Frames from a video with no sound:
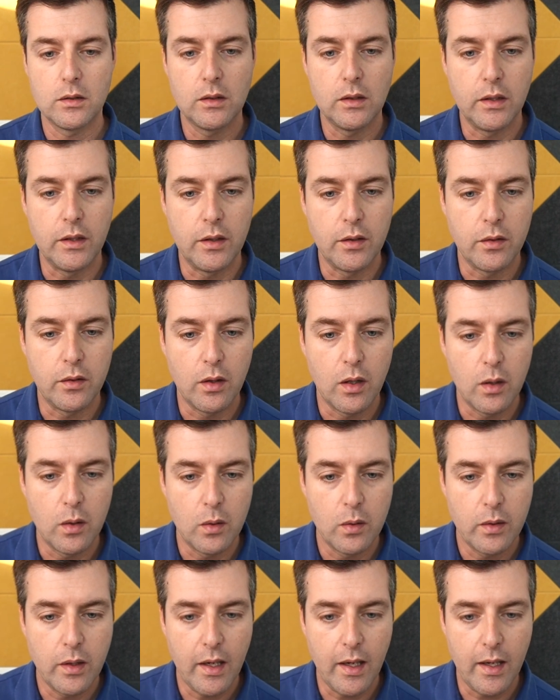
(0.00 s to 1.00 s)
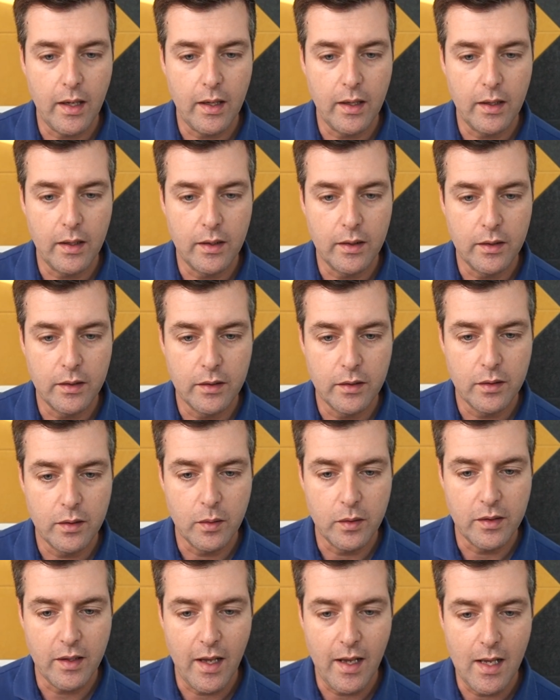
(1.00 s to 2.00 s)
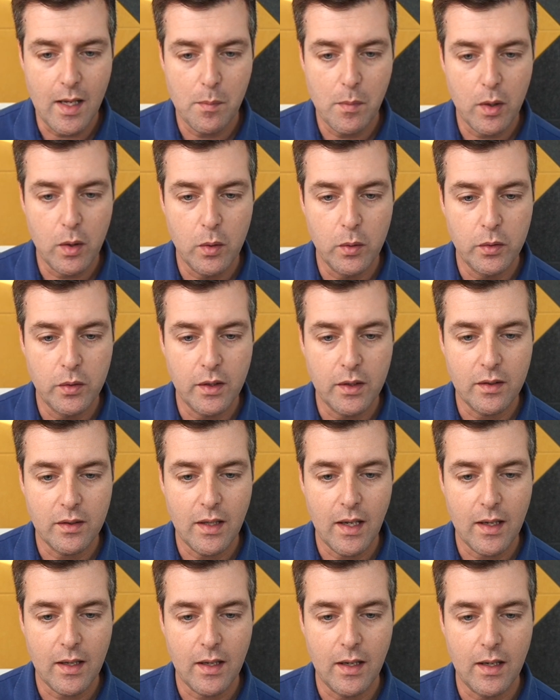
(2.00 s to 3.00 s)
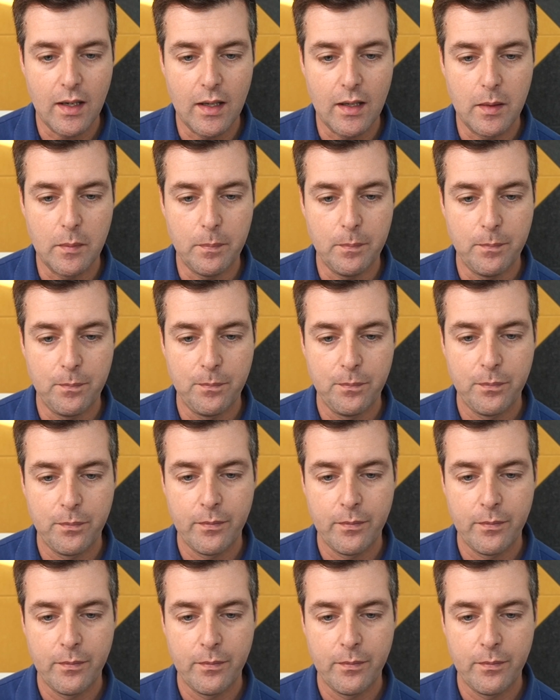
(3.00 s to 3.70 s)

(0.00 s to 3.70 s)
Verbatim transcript: is known as, so it's amacoustics.com,